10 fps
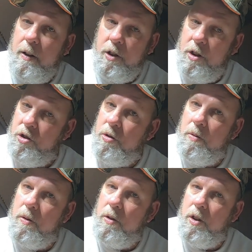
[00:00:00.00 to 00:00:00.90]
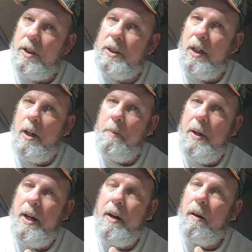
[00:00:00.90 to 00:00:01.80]
just a little
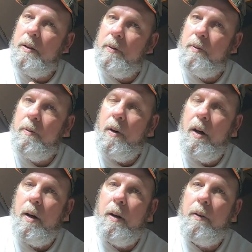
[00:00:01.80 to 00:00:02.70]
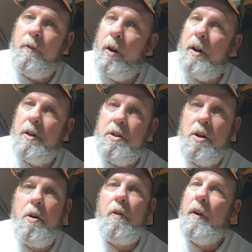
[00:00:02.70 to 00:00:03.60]
bit on the front of the
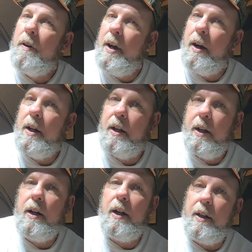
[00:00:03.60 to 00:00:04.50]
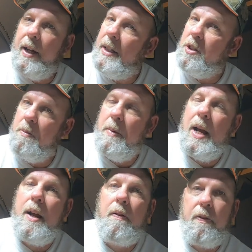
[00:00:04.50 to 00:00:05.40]
tooth, down in the gullet. That's your
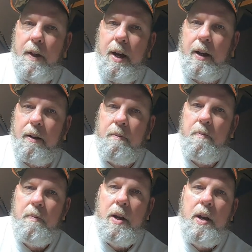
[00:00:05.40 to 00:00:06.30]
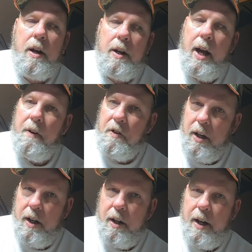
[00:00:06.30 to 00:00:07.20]
main thing. Now, if you
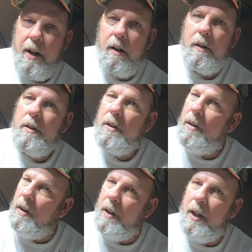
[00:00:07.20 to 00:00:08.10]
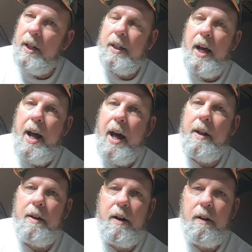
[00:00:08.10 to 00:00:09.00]
hit a nail, you need to get that out
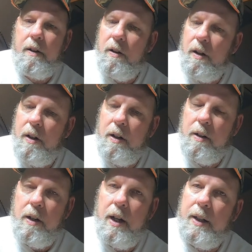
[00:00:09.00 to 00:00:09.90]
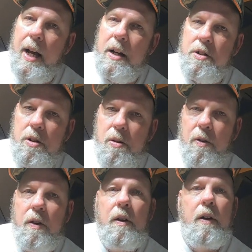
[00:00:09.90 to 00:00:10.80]
of there. You need to hit that tooth,